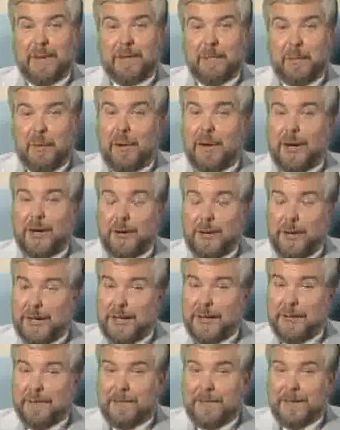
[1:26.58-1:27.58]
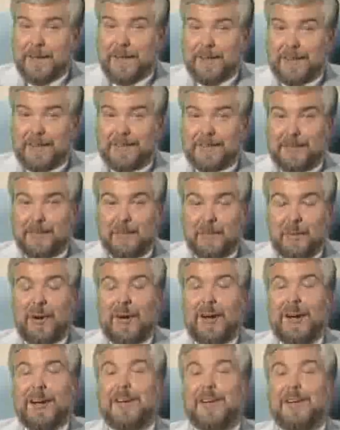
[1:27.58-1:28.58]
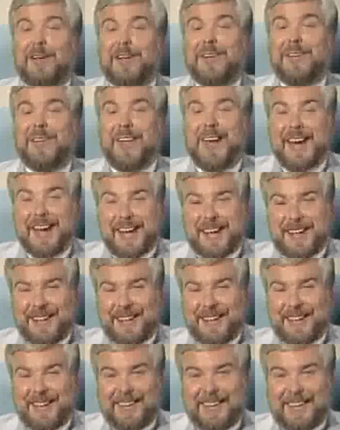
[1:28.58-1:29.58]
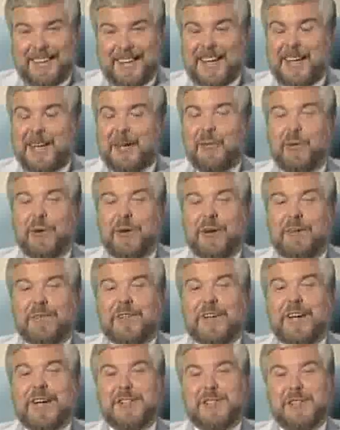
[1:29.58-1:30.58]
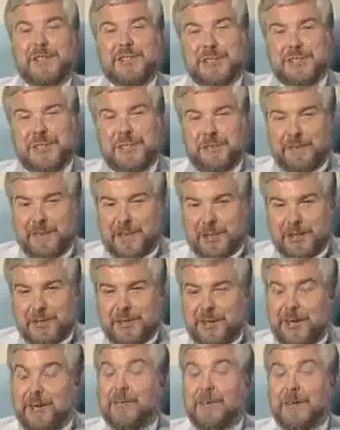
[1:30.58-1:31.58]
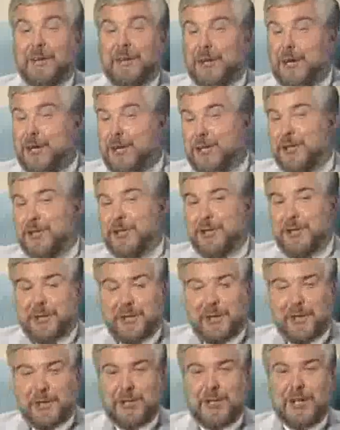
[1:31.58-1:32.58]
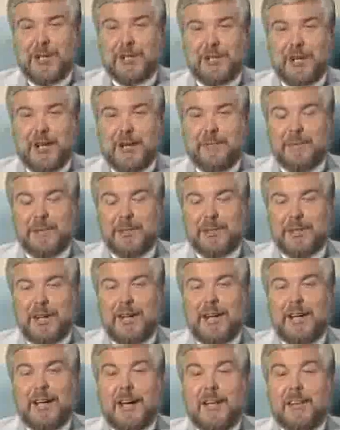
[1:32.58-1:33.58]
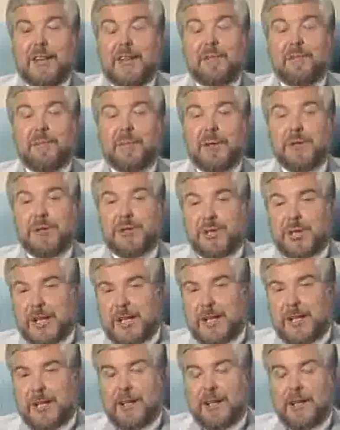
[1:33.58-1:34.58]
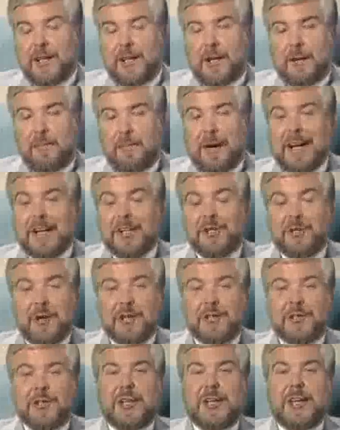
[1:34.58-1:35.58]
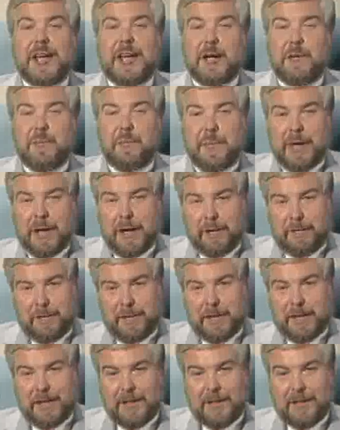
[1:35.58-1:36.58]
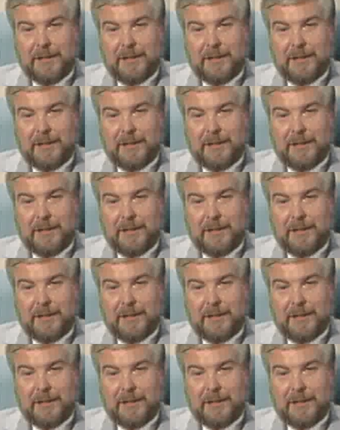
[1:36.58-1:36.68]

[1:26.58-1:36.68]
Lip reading: Boy, I know how you feel. Boy, I heard that. Any one of dozens of different cushions or cushioning statements, and then proceed by stressing a benefit.